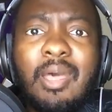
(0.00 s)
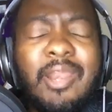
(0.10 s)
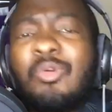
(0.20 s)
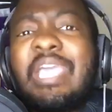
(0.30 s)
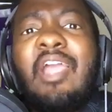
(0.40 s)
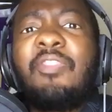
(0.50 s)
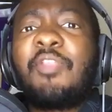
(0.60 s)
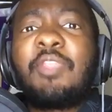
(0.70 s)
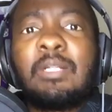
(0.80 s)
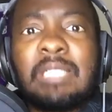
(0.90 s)
I don't care
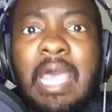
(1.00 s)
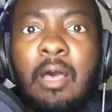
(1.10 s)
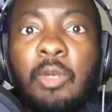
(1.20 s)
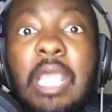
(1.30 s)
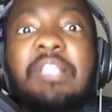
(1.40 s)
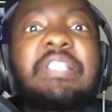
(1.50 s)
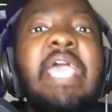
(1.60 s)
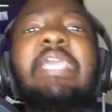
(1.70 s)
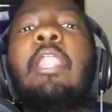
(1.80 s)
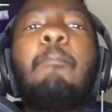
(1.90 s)
that they're loud.
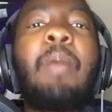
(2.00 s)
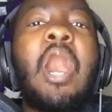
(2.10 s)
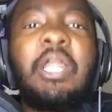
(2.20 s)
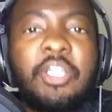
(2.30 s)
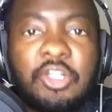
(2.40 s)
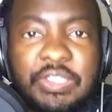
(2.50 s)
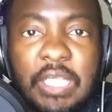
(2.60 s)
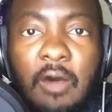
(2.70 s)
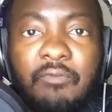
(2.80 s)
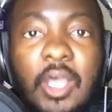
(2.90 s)
Take it upon
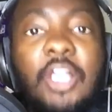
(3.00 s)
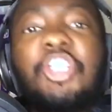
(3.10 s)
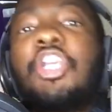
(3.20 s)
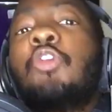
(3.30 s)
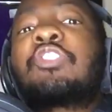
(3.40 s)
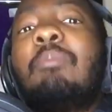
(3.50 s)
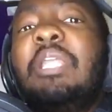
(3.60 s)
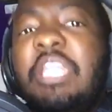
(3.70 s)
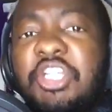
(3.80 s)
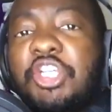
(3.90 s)
yourself. Show some
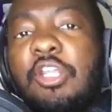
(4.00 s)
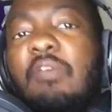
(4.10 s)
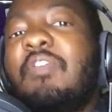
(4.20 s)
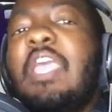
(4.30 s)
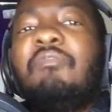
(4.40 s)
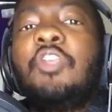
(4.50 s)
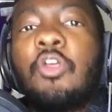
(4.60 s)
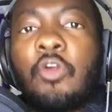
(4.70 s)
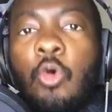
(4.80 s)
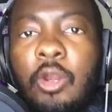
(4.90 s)
initiative if you're
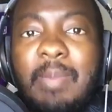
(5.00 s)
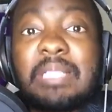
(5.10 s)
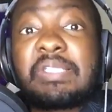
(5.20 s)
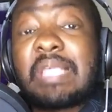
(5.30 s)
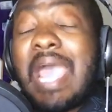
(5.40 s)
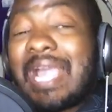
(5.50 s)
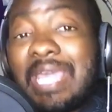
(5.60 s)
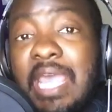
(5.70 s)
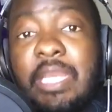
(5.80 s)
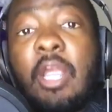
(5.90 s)
the quarterback to say, I
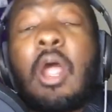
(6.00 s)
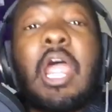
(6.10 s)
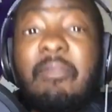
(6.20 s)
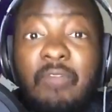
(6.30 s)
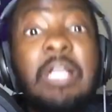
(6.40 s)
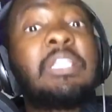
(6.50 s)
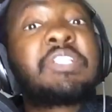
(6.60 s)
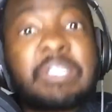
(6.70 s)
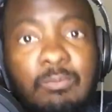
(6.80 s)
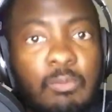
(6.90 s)
can't hear. All right,
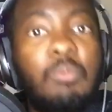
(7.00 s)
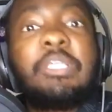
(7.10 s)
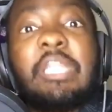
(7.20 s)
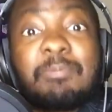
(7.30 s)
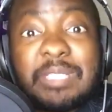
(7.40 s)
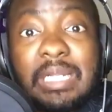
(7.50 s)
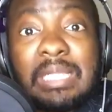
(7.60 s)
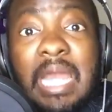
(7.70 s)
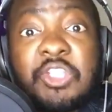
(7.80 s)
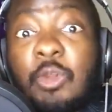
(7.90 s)
let's get up to the
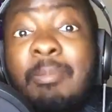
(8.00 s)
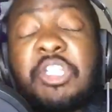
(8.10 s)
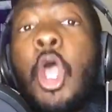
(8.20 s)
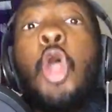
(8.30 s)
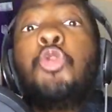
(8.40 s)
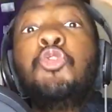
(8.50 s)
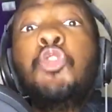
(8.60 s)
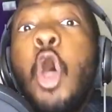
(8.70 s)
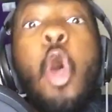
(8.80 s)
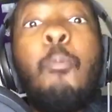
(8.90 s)
line of scrimmage.
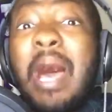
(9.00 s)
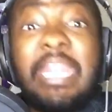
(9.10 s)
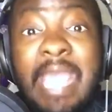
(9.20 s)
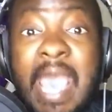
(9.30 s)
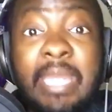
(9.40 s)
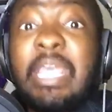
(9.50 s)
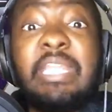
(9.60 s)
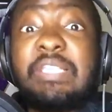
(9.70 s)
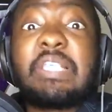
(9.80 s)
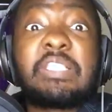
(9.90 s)
Nobody had
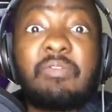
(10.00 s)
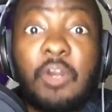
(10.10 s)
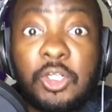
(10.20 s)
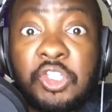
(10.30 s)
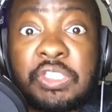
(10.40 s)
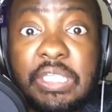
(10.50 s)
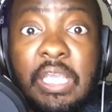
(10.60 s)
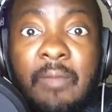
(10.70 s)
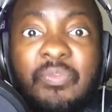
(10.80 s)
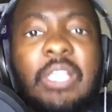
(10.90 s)
any sense of
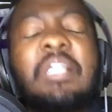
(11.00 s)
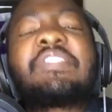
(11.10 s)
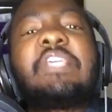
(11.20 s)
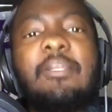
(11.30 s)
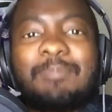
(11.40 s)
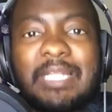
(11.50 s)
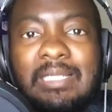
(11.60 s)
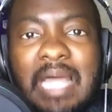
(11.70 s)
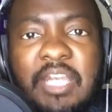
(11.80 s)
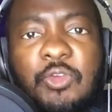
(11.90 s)
urgency. Let's get up to the
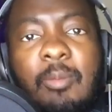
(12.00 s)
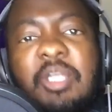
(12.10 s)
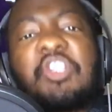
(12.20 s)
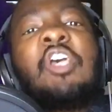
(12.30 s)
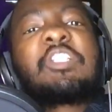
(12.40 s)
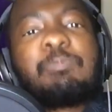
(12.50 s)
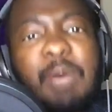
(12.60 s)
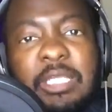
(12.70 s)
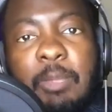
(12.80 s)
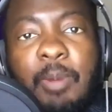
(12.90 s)
line of scrimmage,
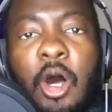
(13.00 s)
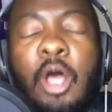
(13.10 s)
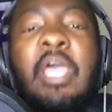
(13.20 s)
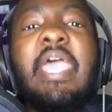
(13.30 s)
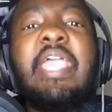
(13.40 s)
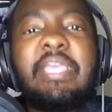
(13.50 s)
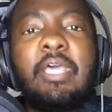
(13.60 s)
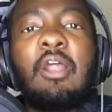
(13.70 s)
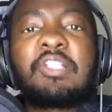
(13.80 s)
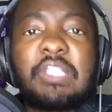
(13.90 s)
spike the ball, and
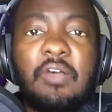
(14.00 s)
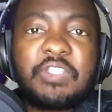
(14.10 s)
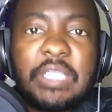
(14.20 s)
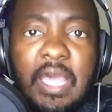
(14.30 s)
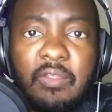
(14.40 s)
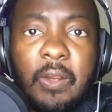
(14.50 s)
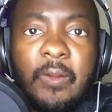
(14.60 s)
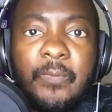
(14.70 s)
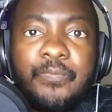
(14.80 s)
get ourselves together.